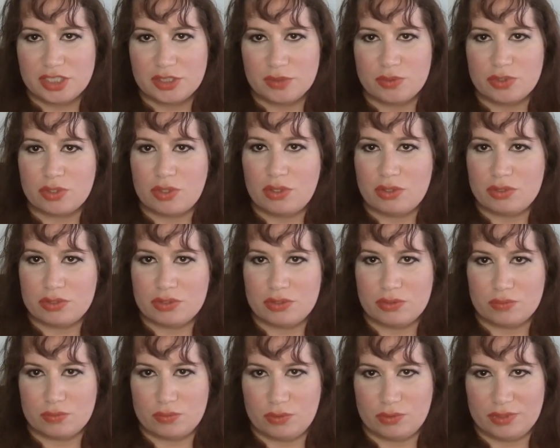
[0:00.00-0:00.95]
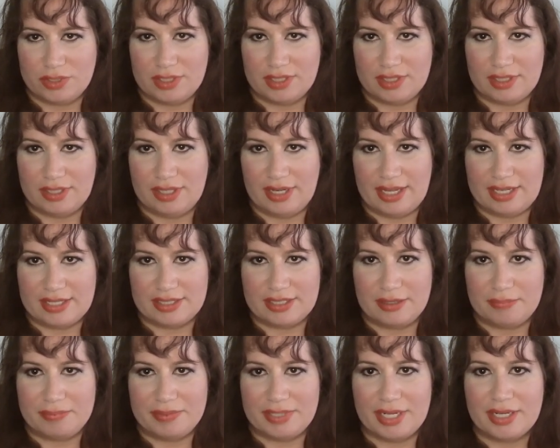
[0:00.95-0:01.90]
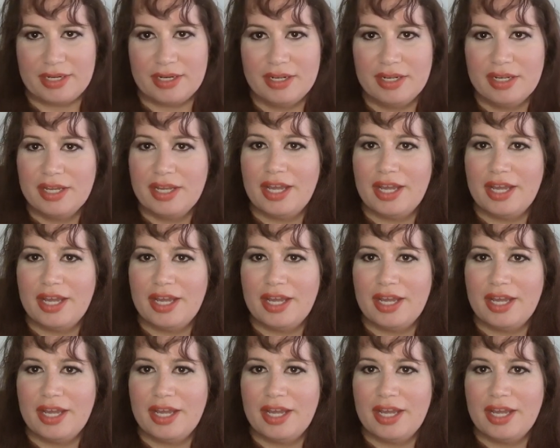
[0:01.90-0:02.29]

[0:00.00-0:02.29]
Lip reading: She was also rolled in the last update,